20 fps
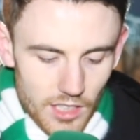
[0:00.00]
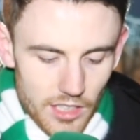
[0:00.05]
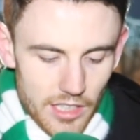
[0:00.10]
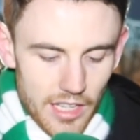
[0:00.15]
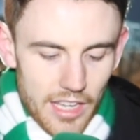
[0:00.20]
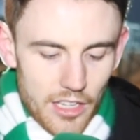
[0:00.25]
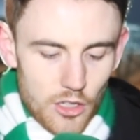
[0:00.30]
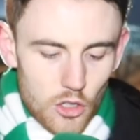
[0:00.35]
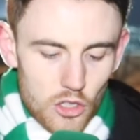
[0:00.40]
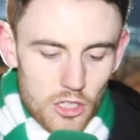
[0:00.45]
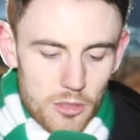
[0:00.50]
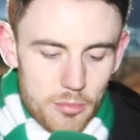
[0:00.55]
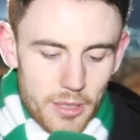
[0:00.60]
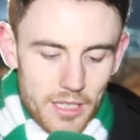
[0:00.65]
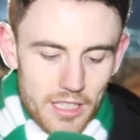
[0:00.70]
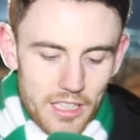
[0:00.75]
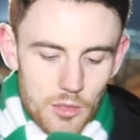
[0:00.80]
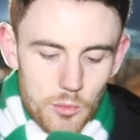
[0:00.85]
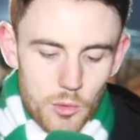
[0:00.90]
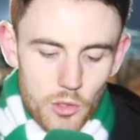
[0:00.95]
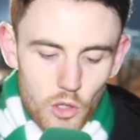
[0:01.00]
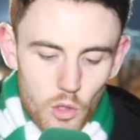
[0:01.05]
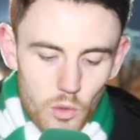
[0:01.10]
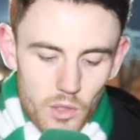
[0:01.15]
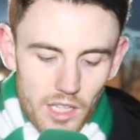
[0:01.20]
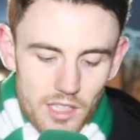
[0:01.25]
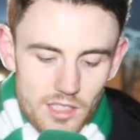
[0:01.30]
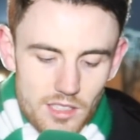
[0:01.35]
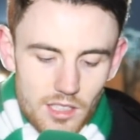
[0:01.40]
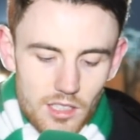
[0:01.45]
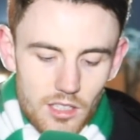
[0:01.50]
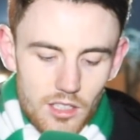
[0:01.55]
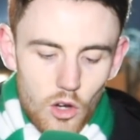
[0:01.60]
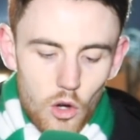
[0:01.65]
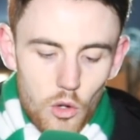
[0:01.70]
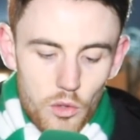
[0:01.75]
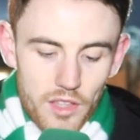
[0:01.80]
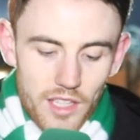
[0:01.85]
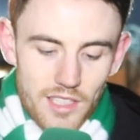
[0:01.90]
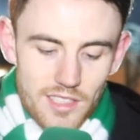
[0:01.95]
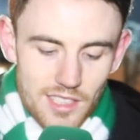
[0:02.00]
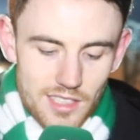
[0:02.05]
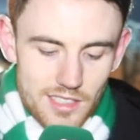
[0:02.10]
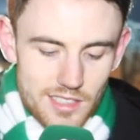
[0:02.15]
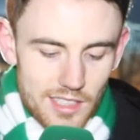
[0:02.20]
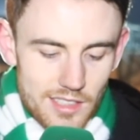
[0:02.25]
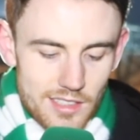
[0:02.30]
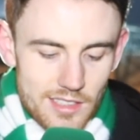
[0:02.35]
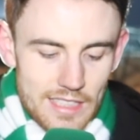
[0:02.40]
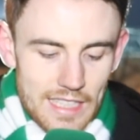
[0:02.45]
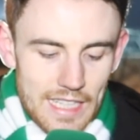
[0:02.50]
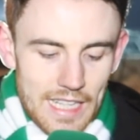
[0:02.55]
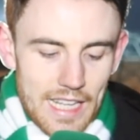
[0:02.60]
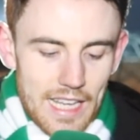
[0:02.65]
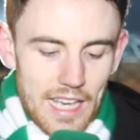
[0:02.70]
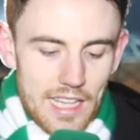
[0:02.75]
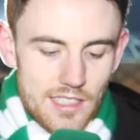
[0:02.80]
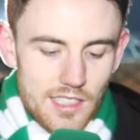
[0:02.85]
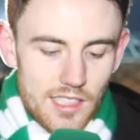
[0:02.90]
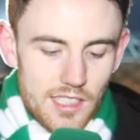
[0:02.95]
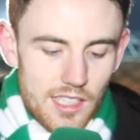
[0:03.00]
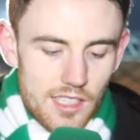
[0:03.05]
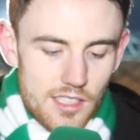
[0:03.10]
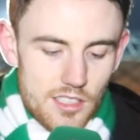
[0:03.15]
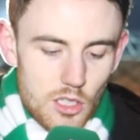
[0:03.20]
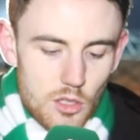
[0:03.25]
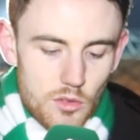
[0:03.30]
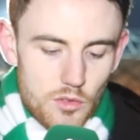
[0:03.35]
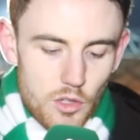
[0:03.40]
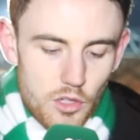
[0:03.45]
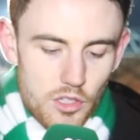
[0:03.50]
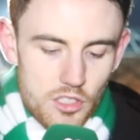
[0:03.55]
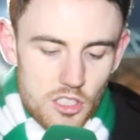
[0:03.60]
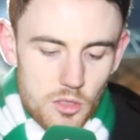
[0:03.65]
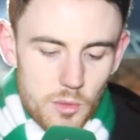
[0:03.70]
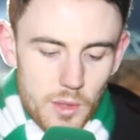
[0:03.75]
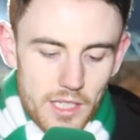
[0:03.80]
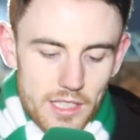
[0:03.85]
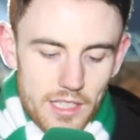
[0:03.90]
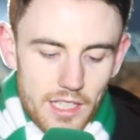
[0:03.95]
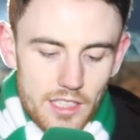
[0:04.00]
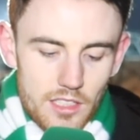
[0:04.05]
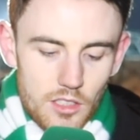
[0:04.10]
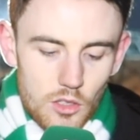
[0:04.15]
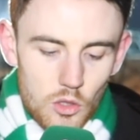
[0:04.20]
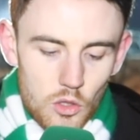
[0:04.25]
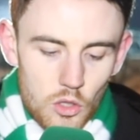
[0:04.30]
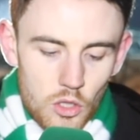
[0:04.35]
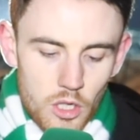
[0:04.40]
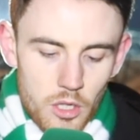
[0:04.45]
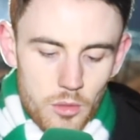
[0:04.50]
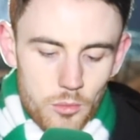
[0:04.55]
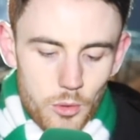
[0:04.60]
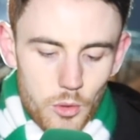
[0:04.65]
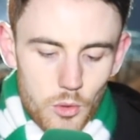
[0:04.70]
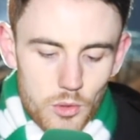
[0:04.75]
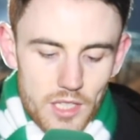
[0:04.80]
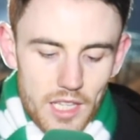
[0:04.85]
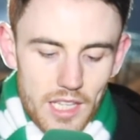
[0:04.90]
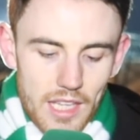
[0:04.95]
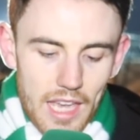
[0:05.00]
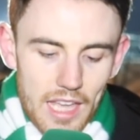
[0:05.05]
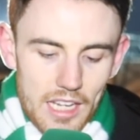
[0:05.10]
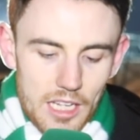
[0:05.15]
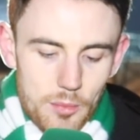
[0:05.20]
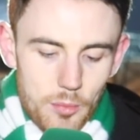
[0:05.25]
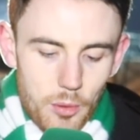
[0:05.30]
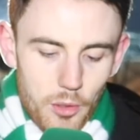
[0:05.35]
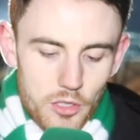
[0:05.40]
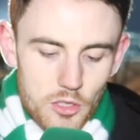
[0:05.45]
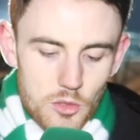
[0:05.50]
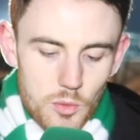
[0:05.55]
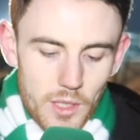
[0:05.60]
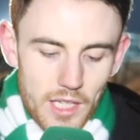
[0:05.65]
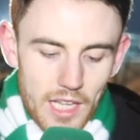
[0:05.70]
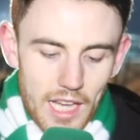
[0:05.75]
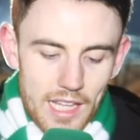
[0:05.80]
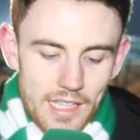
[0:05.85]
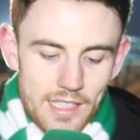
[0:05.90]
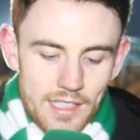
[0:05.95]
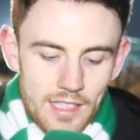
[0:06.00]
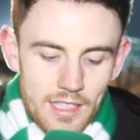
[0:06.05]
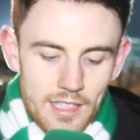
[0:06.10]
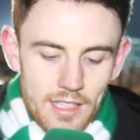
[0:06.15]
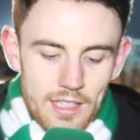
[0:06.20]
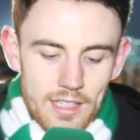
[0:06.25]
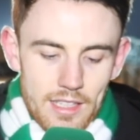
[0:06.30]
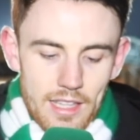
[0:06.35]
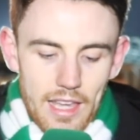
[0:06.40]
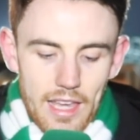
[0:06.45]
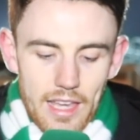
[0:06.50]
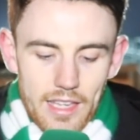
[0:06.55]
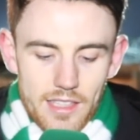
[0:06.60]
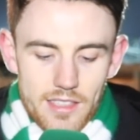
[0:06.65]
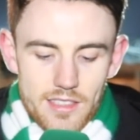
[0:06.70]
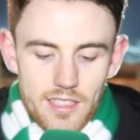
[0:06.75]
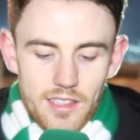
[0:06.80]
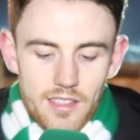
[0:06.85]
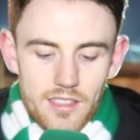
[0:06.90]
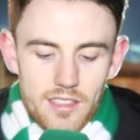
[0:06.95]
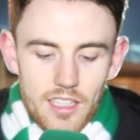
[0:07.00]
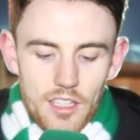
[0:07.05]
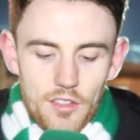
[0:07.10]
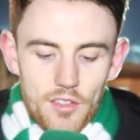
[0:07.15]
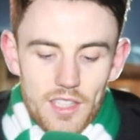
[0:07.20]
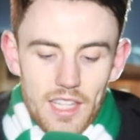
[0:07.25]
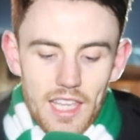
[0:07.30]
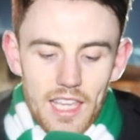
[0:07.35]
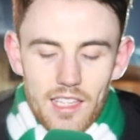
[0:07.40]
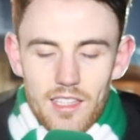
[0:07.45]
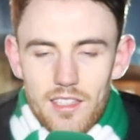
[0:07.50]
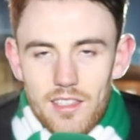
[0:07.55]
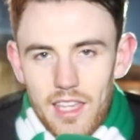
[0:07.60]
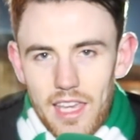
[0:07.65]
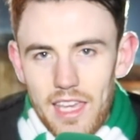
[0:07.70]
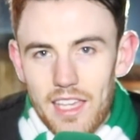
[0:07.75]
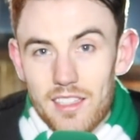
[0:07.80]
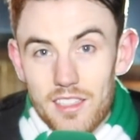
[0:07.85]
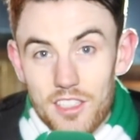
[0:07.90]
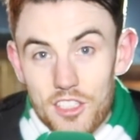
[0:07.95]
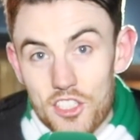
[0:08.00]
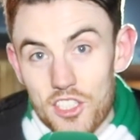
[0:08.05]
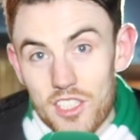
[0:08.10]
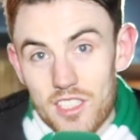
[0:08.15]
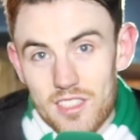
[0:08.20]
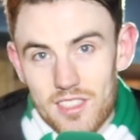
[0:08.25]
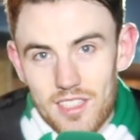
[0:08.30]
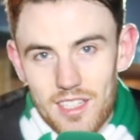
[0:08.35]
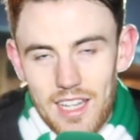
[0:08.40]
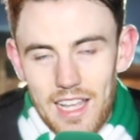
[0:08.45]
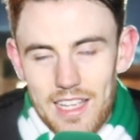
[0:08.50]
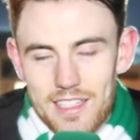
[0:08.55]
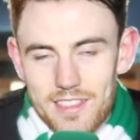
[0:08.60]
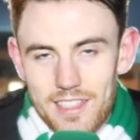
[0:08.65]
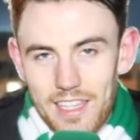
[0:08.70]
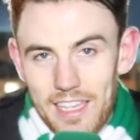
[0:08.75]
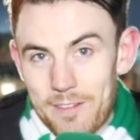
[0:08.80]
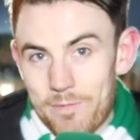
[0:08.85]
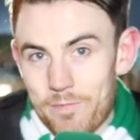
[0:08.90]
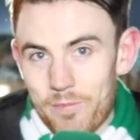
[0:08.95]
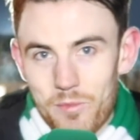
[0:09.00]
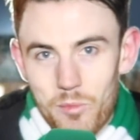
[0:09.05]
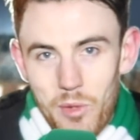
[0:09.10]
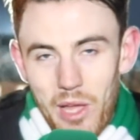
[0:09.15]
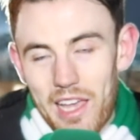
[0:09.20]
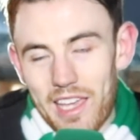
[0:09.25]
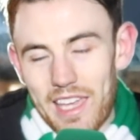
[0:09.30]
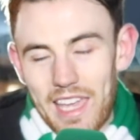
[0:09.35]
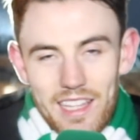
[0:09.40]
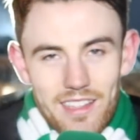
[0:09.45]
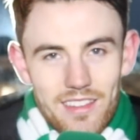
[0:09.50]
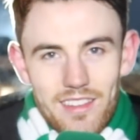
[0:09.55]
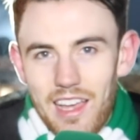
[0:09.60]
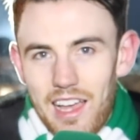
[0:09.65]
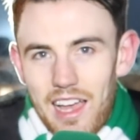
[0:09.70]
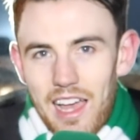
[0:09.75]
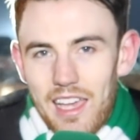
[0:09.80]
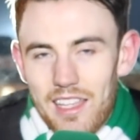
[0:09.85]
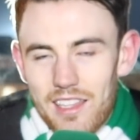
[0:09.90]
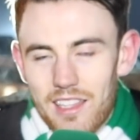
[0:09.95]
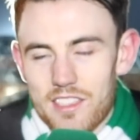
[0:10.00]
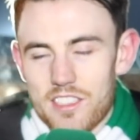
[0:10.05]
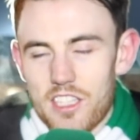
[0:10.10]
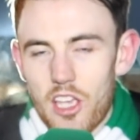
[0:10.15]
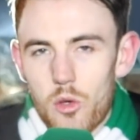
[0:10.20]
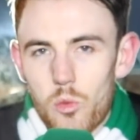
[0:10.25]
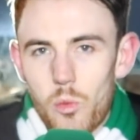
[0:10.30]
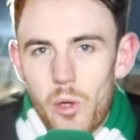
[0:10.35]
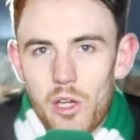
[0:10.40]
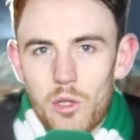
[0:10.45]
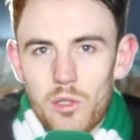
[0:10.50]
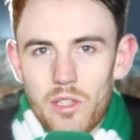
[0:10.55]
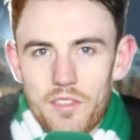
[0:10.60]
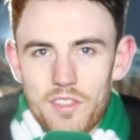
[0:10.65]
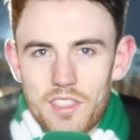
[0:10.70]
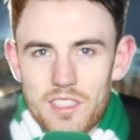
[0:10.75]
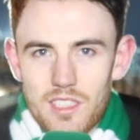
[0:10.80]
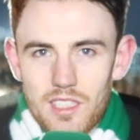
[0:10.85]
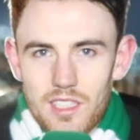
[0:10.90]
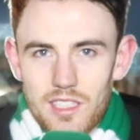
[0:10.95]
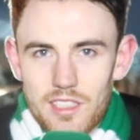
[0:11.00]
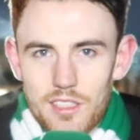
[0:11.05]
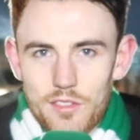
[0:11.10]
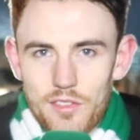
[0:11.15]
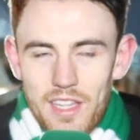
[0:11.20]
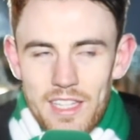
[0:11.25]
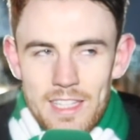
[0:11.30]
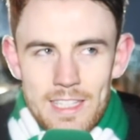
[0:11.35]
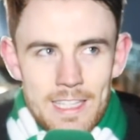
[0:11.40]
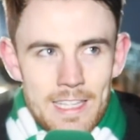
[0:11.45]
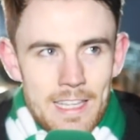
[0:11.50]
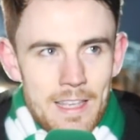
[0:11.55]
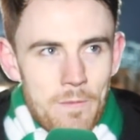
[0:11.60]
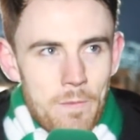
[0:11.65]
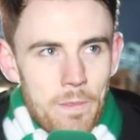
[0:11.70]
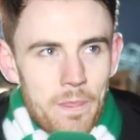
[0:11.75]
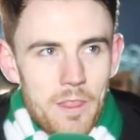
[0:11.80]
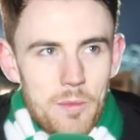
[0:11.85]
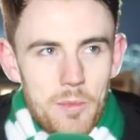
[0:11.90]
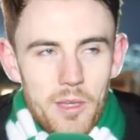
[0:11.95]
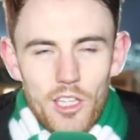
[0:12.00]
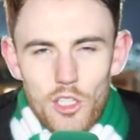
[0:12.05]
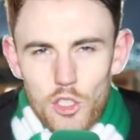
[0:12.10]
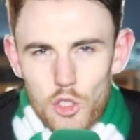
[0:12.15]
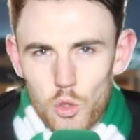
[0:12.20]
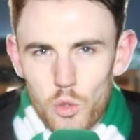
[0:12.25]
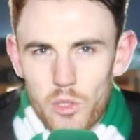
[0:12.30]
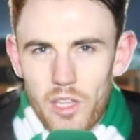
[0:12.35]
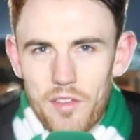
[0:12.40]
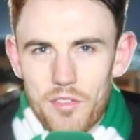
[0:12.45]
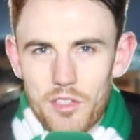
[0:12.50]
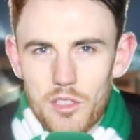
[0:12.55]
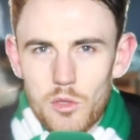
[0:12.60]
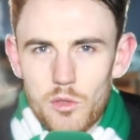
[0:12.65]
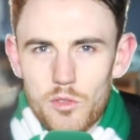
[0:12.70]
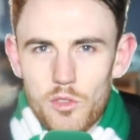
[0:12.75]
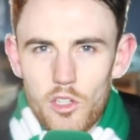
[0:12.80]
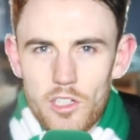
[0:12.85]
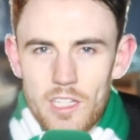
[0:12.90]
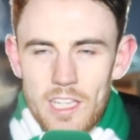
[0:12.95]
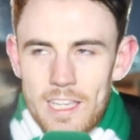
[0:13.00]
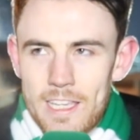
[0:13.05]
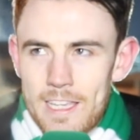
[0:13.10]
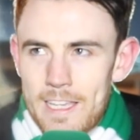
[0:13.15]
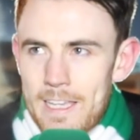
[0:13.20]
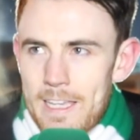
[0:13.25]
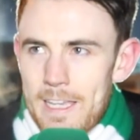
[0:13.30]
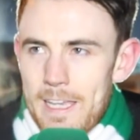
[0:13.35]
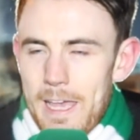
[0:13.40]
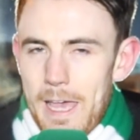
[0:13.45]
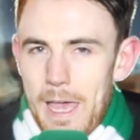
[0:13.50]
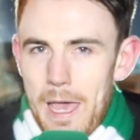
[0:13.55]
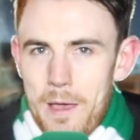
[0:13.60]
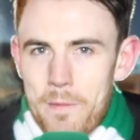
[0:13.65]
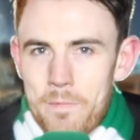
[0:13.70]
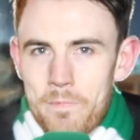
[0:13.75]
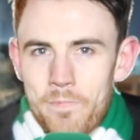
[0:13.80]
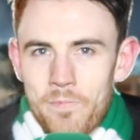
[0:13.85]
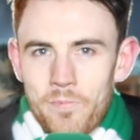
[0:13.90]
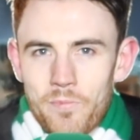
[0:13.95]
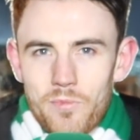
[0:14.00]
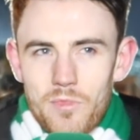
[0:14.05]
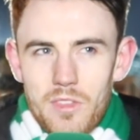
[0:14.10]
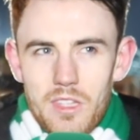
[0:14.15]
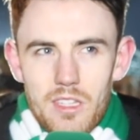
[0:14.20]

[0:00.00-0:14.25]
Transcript: Uh, Connor Bailey, with all all things considered, is a great result for us in the 8 and 9 in a row. We will take any points we can, uh, considering they've had eight, eight clean sheets in their last 10. Again, that highlights how well Livingston can defend. They make it so difficult for you. Um,